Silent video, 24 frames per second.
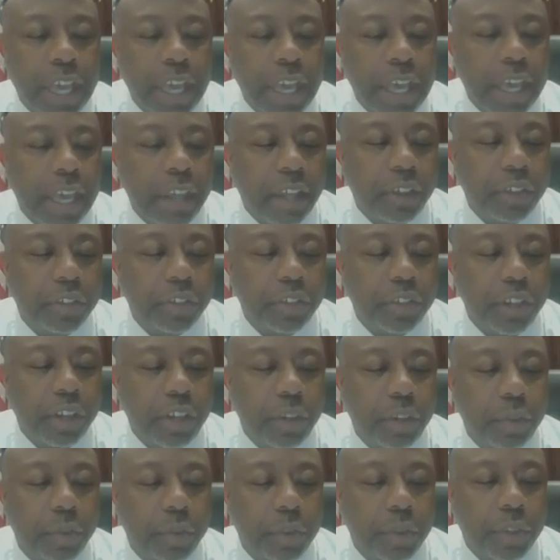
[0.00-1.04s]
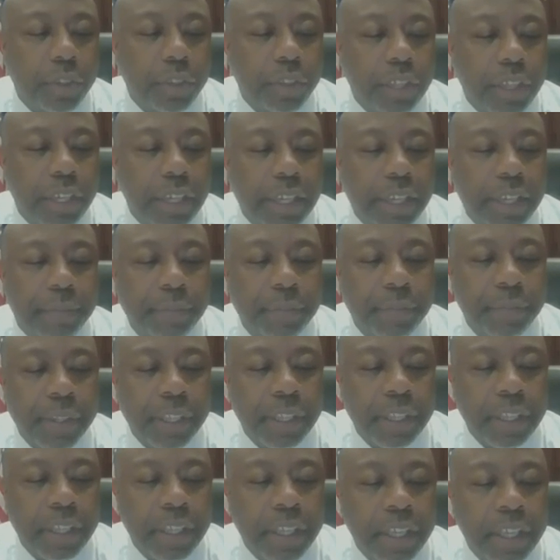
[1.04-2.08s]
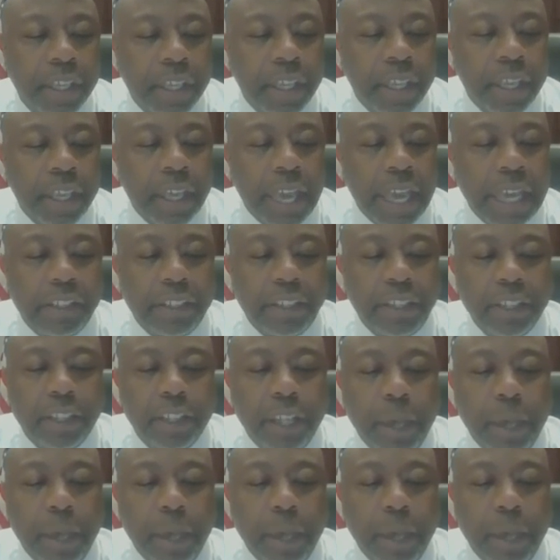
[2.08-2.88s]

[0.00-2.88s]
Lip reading: I'll start with Acting